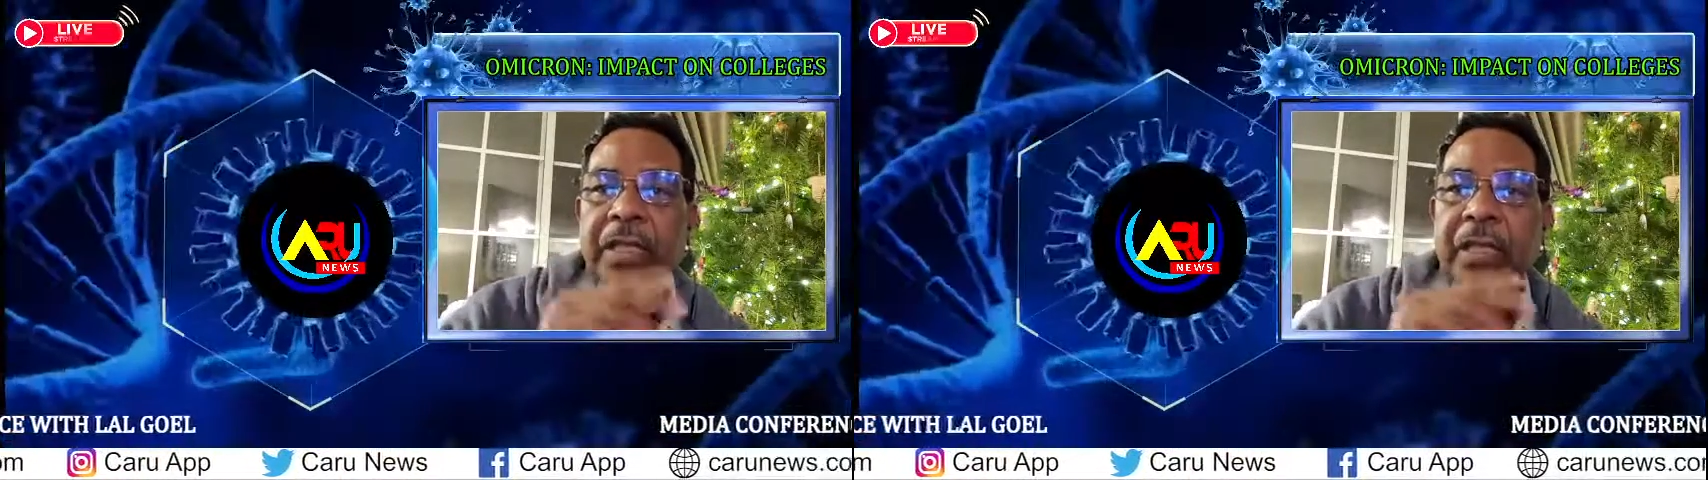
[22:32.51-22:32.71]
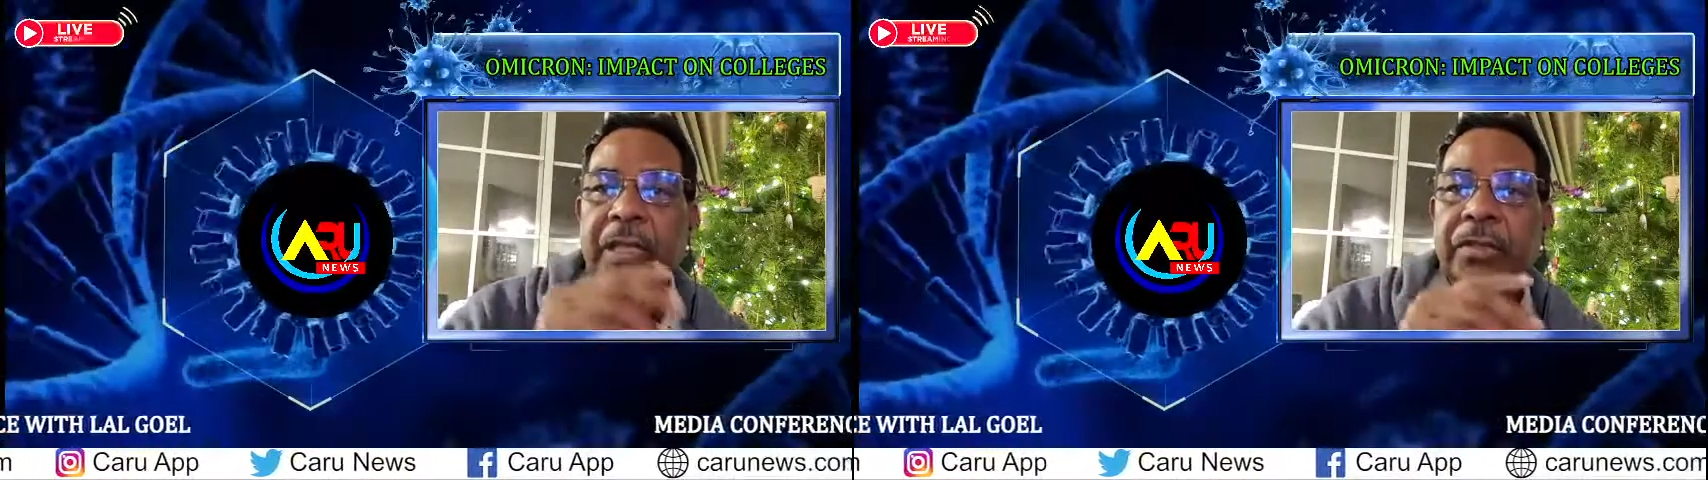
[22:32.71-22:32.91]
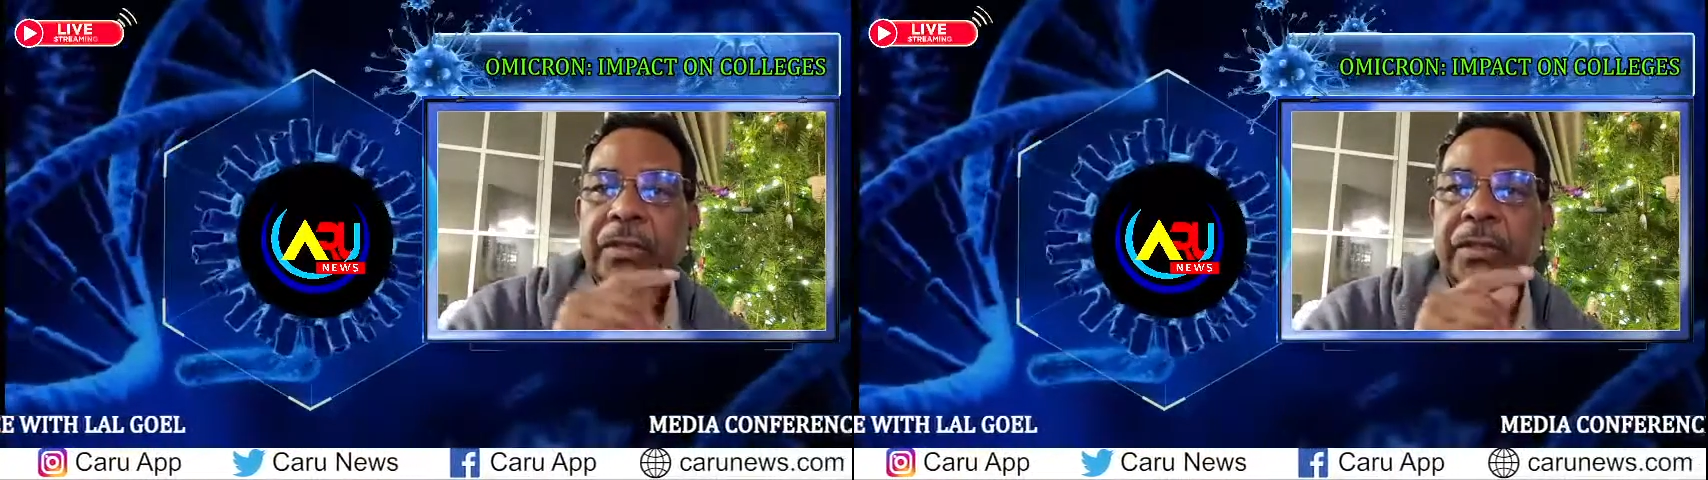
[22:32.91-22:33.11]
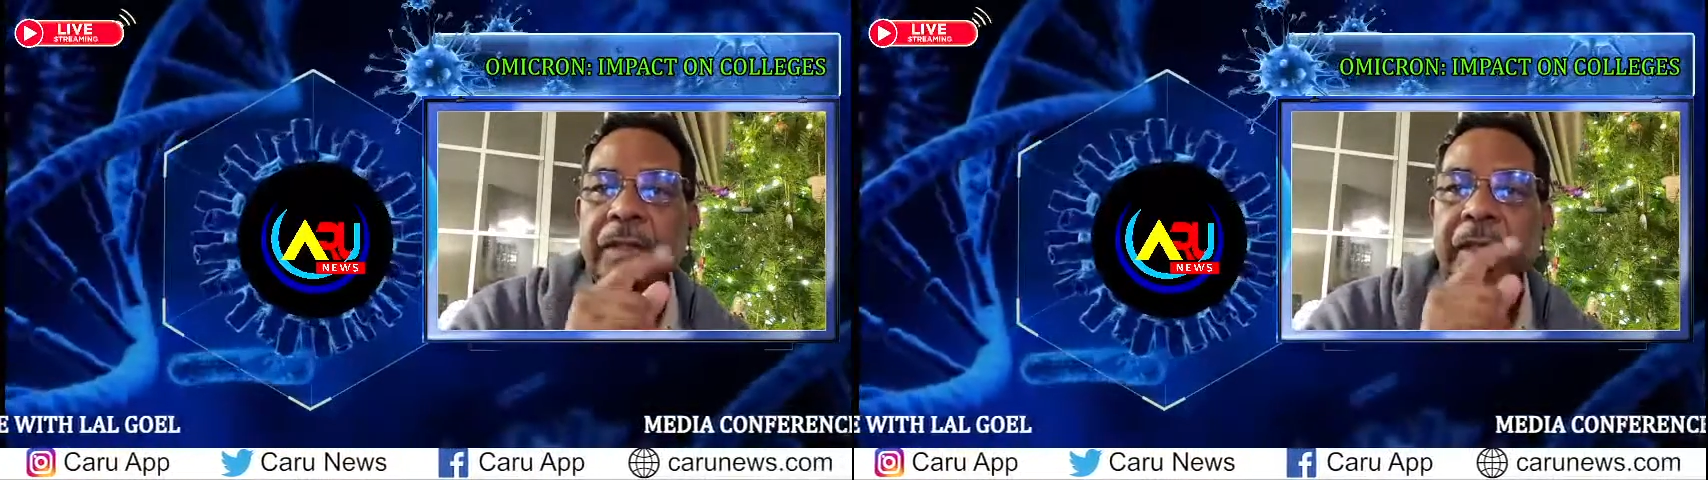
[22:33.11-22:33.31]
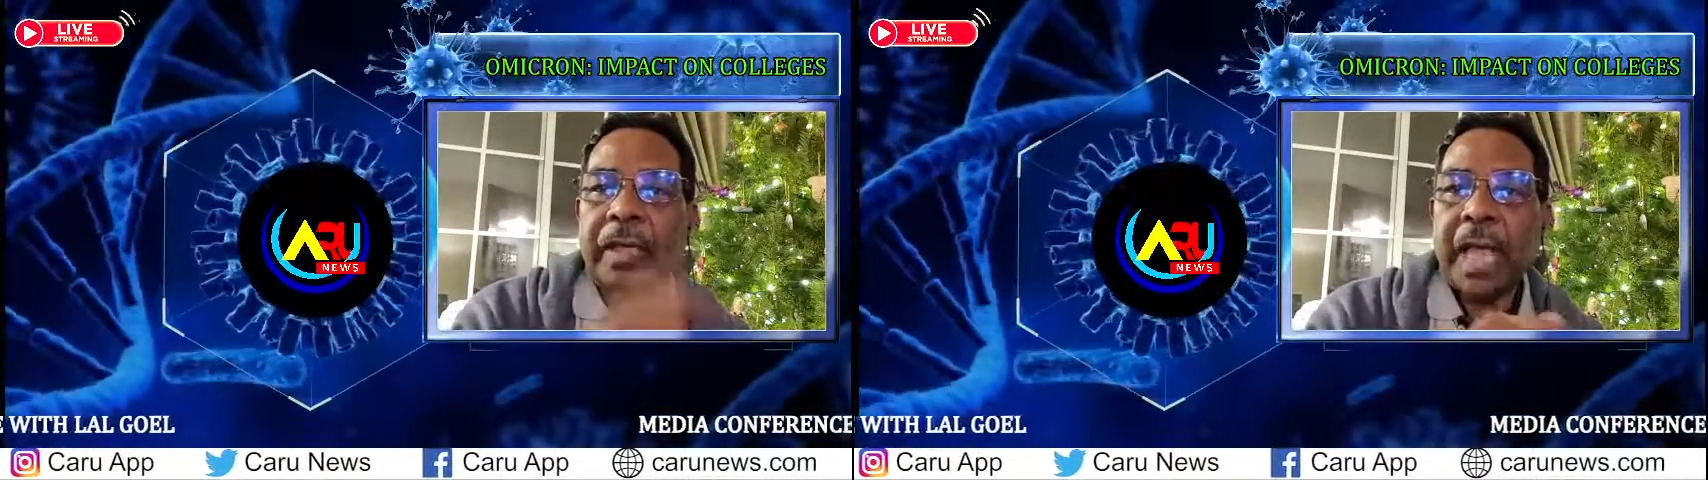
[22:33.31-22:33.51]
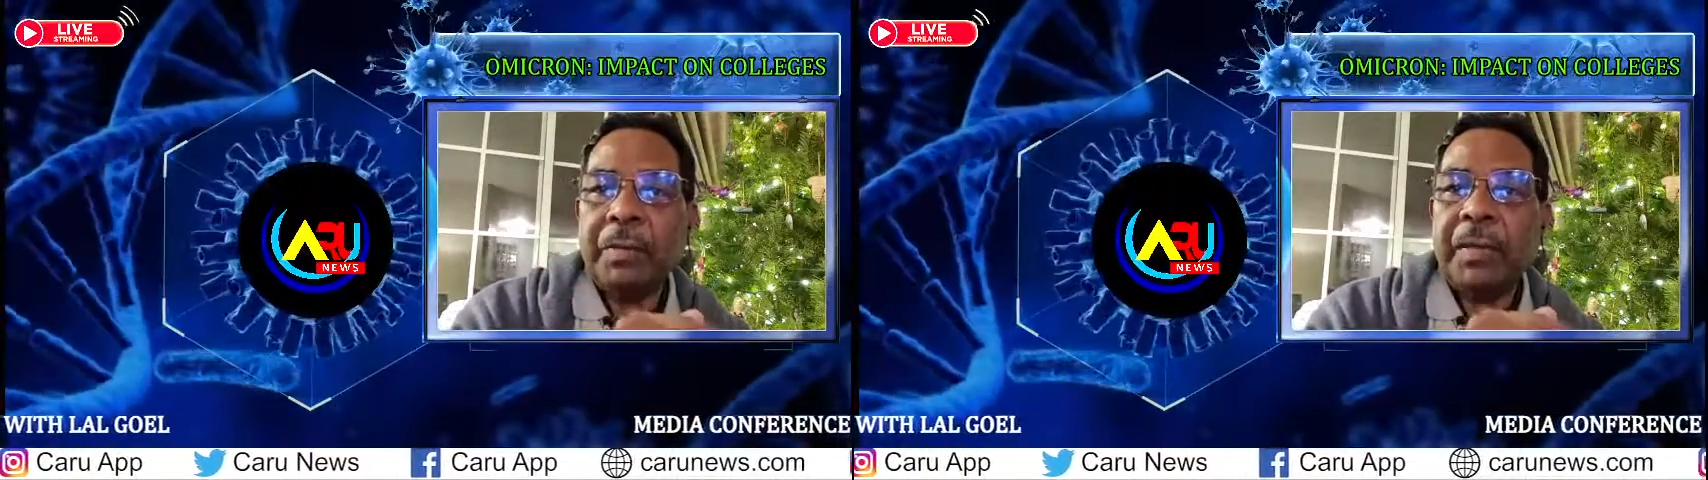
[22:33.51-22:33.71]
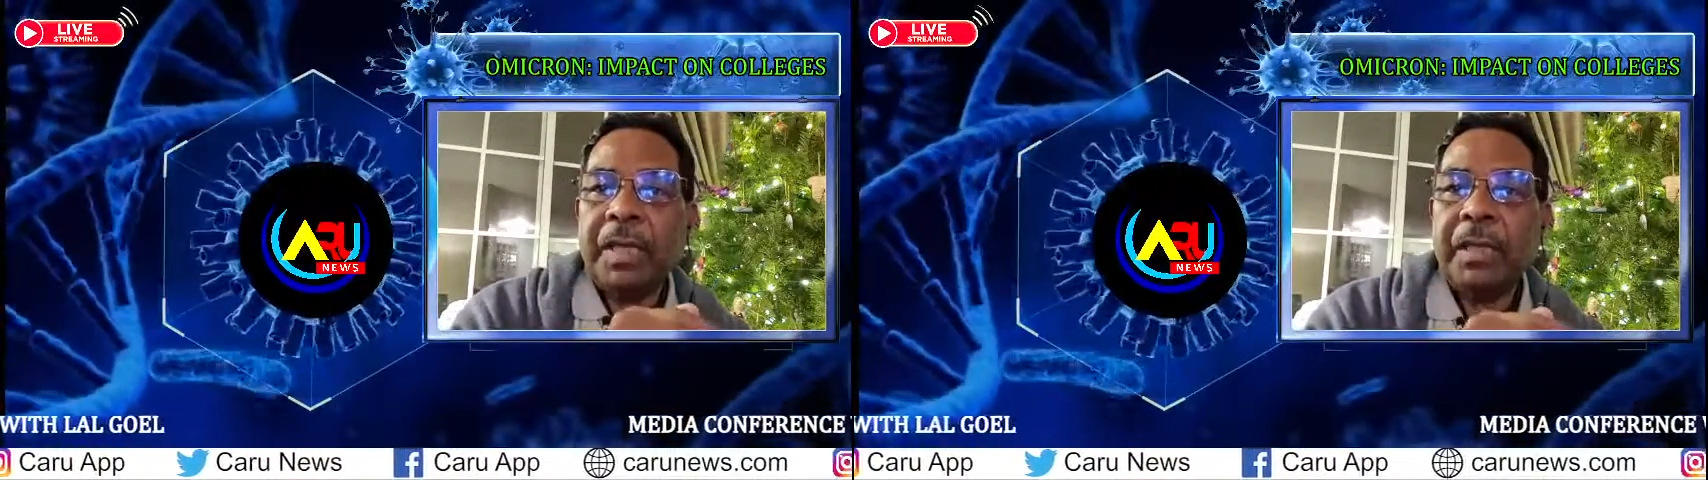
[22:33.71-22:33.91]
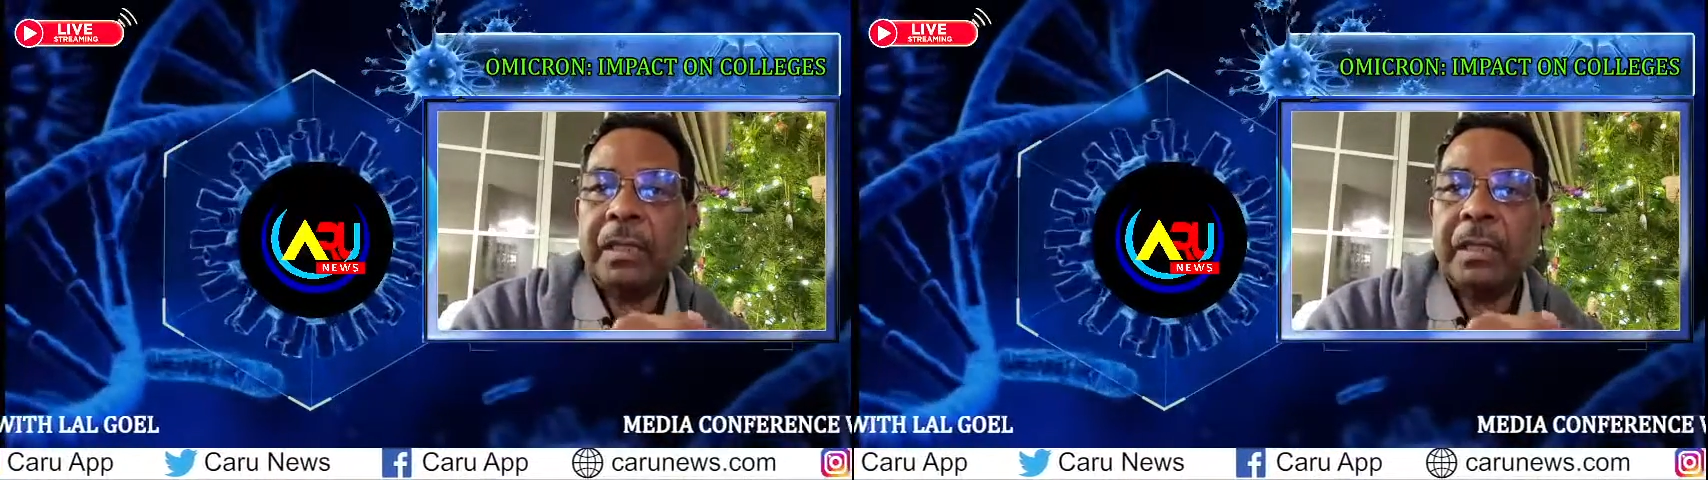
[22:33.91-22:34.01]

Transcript: things, timing,